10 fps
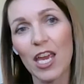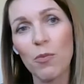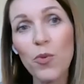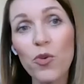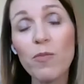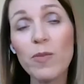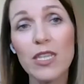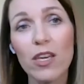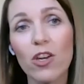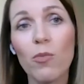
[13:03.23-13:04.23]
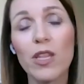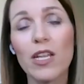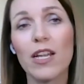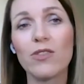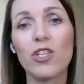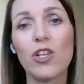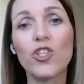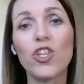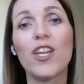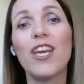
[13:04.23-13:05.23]
improvements that come with the cloud
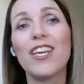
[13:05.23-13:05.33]
solution